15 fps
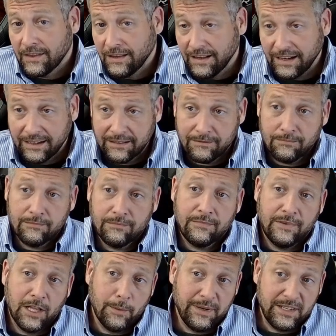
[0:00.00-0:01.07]
And like,
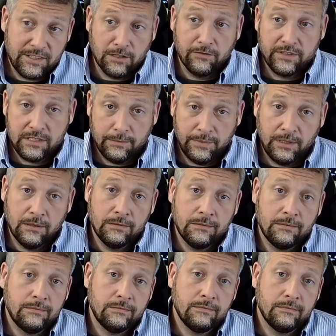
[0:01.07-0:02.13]
they'll be serviceable,
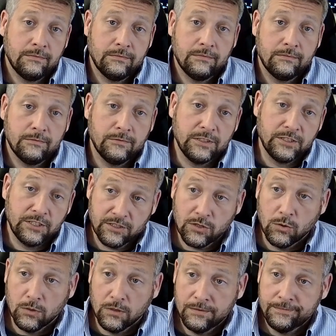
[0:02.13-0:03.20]
which is
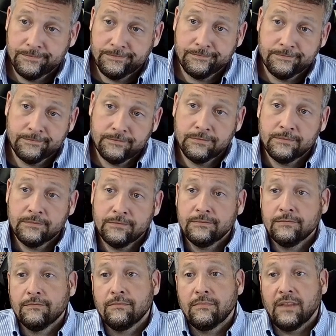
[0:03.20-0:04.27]
cool.
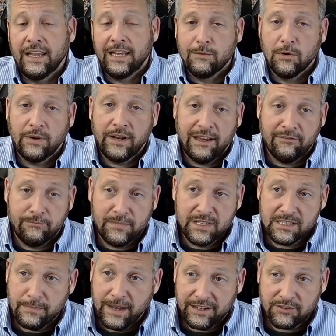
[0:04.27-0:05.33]
And you won't have
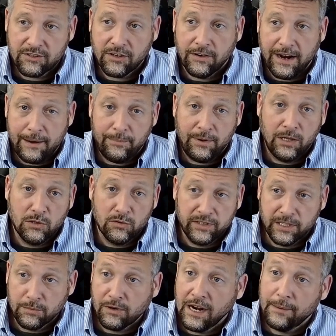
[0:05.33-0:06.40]
mismatched crap all over
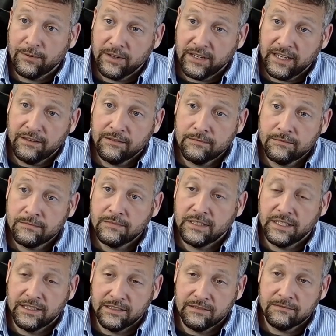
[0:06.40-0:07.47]
your property
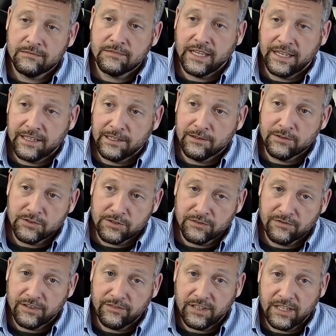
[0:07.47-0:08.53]
in 10 years or
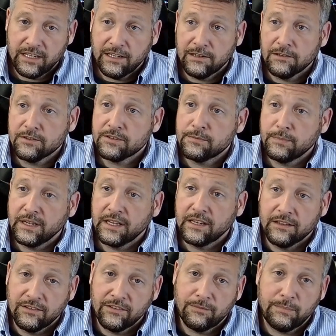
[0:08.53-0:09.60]
15 years
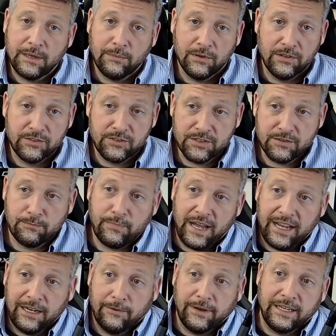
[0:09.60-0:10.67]
because people are just
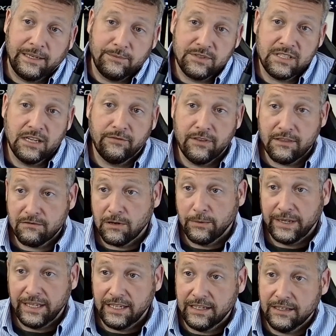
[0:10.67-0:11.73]
buying random stuff and
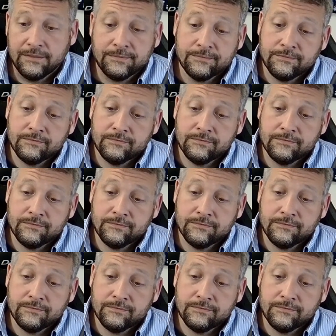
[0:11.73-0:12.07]
throwing it in.